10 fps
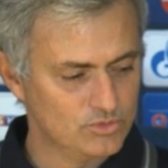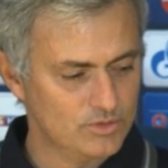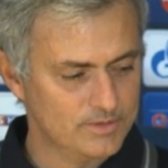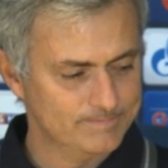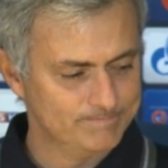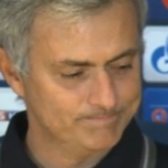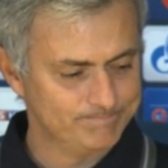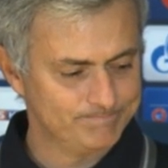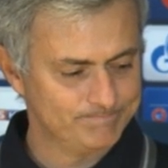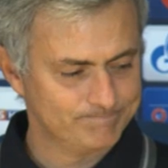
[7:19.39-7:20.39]
story.
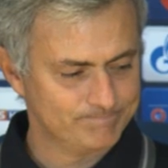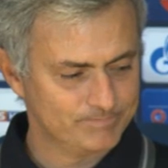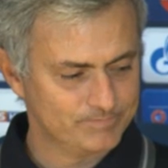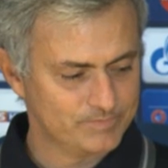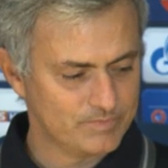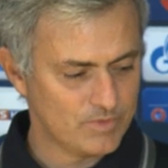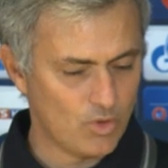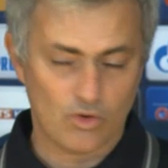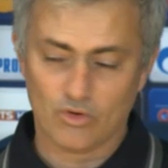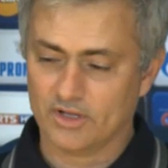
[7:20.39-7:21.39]

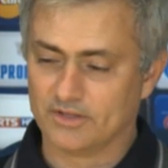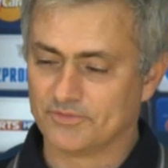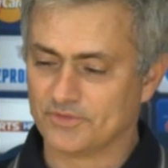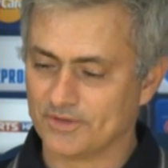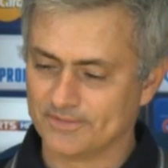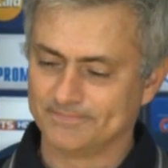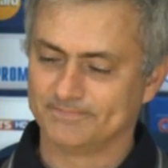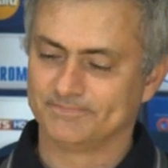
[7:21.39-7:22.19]
Oh, end of story.